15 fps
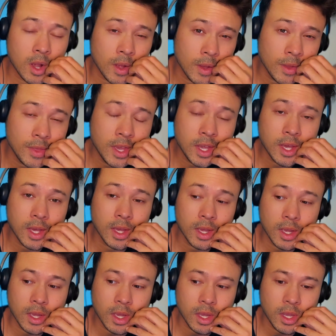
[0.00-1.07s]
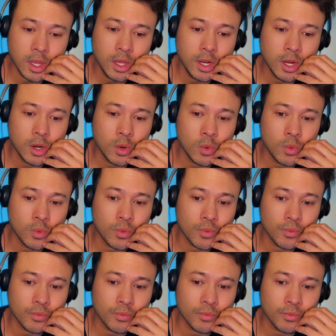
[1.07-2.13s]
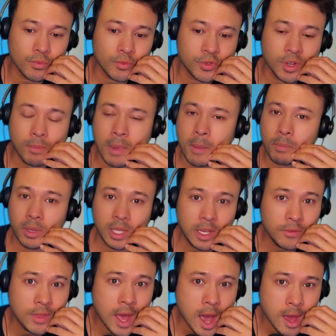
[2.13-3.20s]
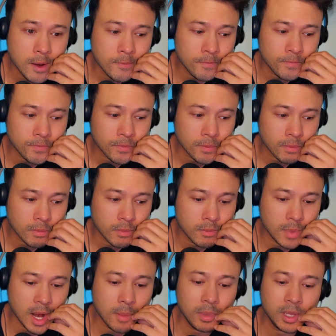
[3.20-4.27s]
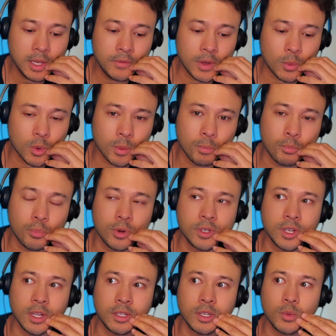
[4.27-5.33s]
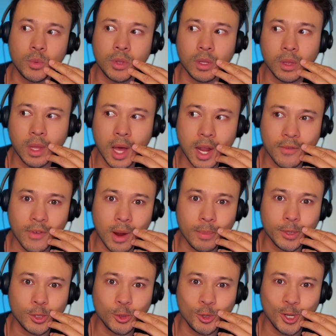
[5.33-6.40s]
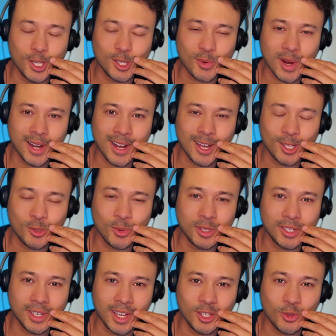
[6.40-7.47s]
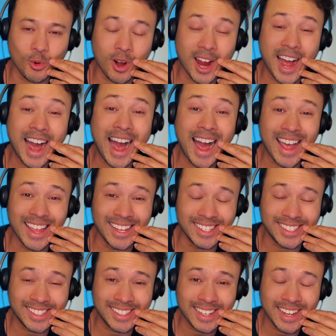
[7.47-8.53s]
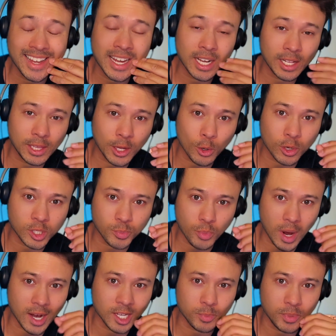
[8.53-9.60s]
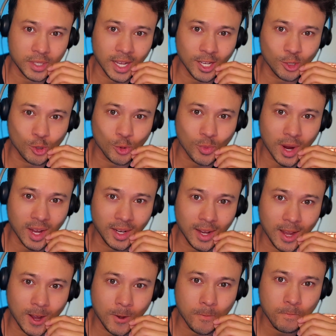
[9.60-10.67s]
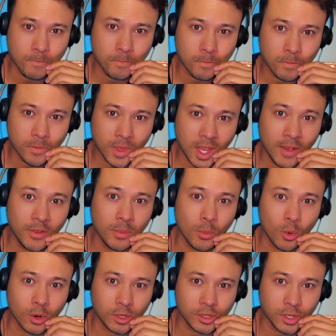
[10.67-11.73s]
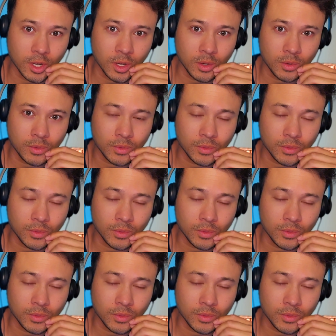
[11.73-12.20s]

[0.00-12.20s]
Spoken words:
I think, some might believe that, but I believe that we're presented with a lot of opportunities right now to ascend to our highest, clearest, brightest potential right now, even more so.